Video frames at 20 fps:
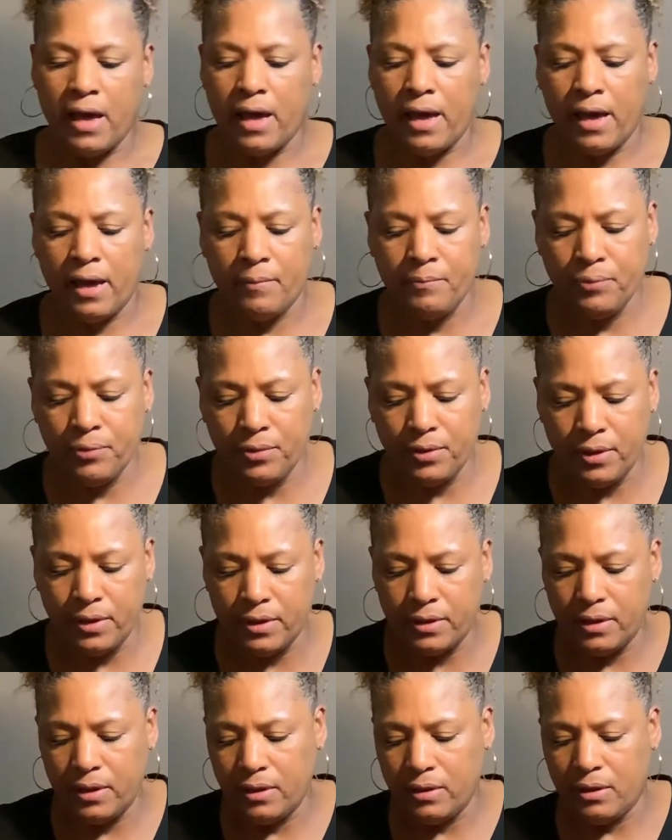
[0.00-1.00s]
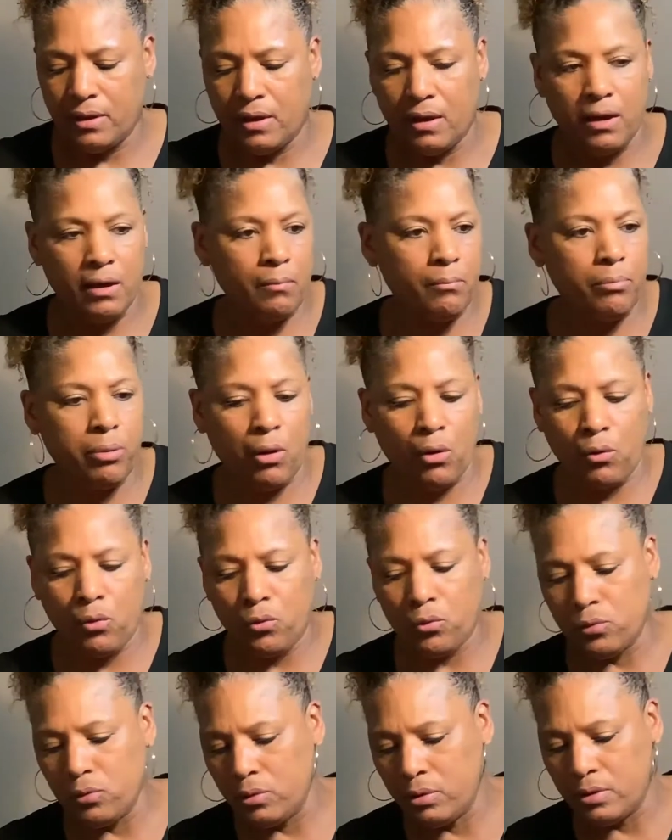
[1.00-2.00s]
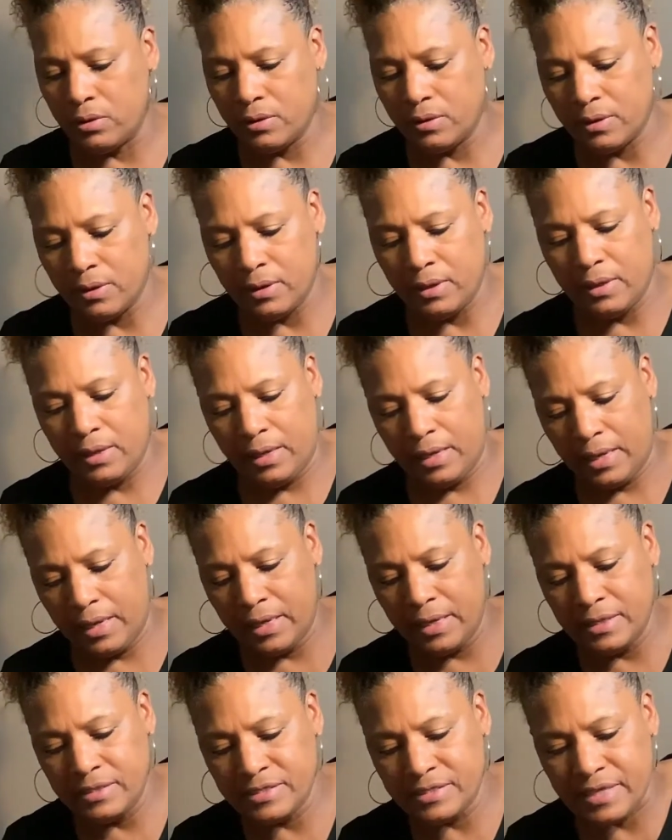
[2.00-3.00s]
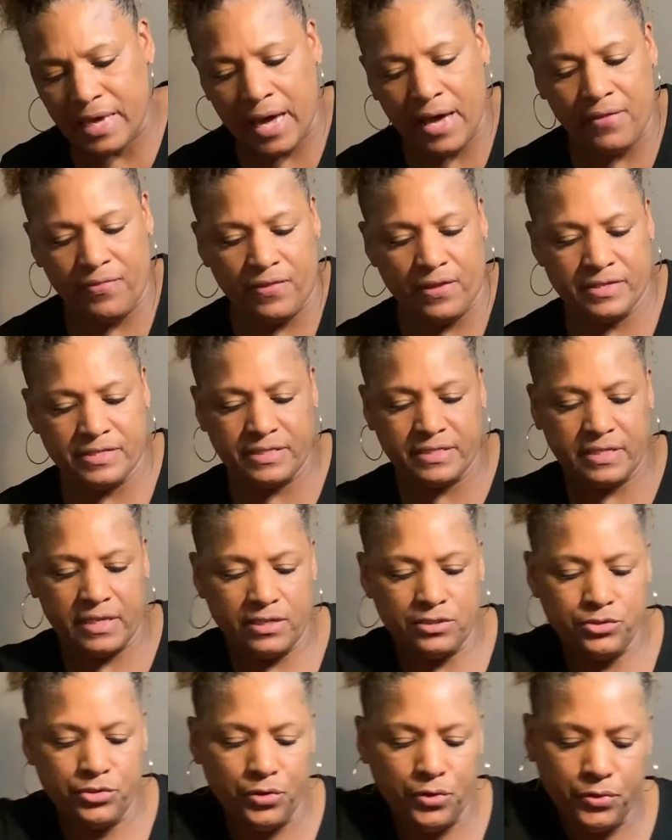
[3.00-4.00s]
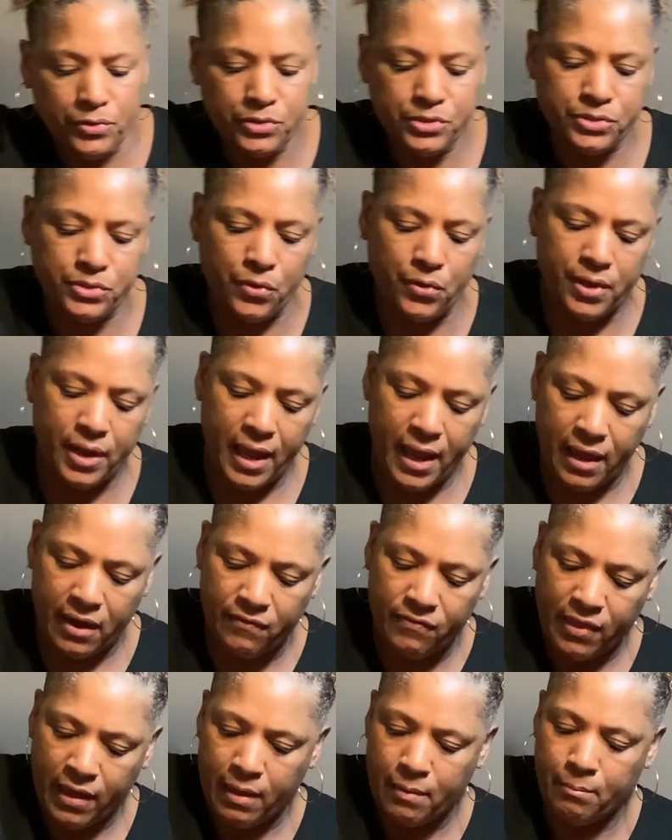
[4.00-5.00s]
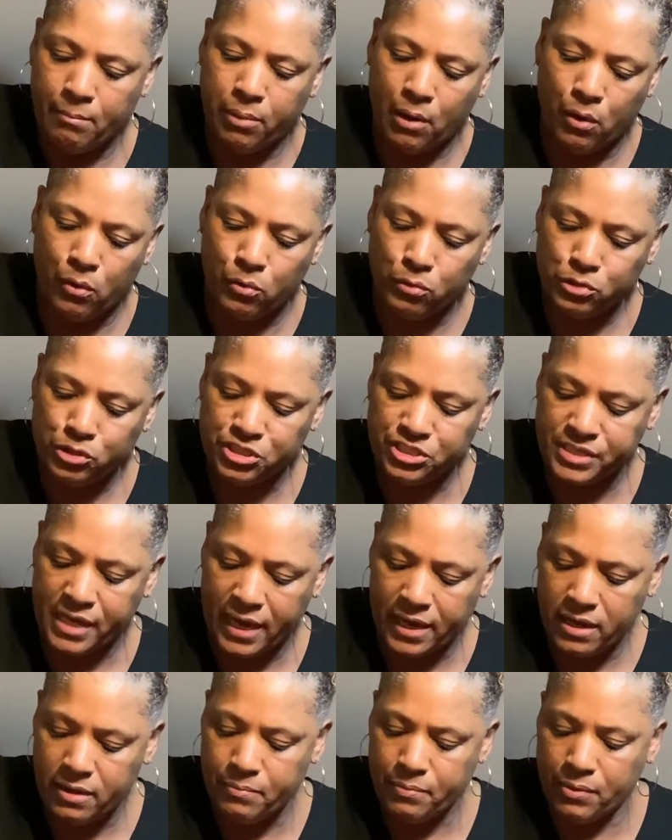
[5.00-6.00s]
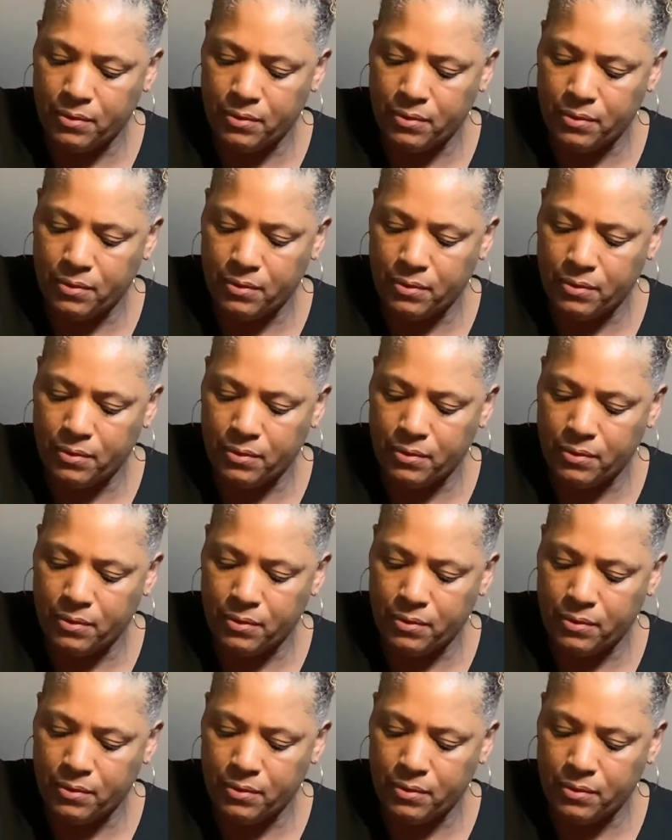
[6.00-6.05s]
I put a bowl inside the center so it'll have that bowl shape.